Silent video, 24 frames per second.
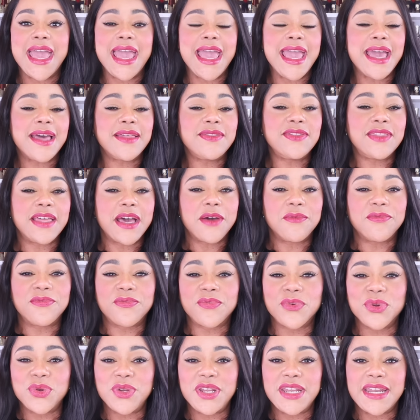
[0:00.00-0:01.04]
and that
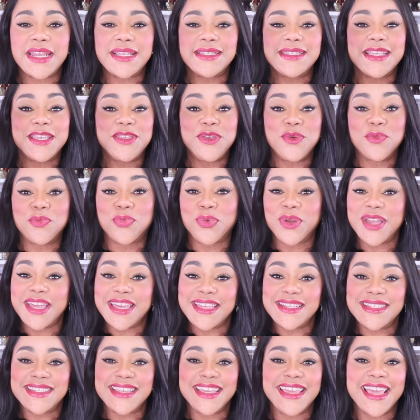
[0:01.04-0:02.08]
fruitiness, and you bring
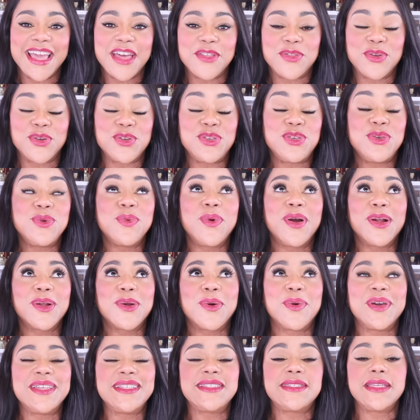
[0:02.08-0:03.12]
it together, you are
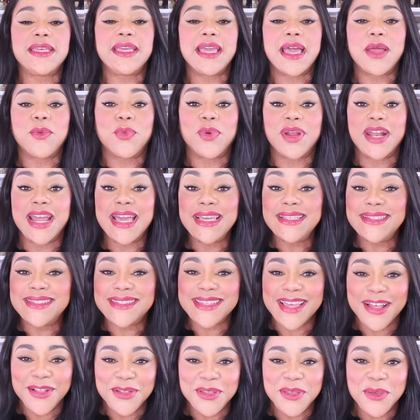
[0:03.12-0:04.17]
going to get, when I
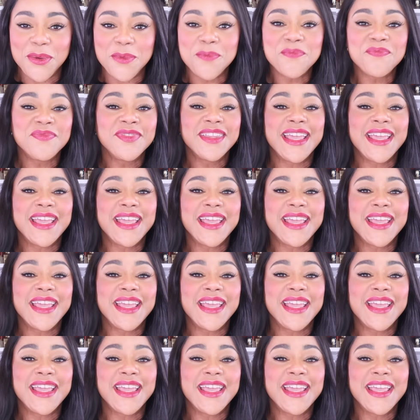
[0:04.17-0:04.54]
tell you,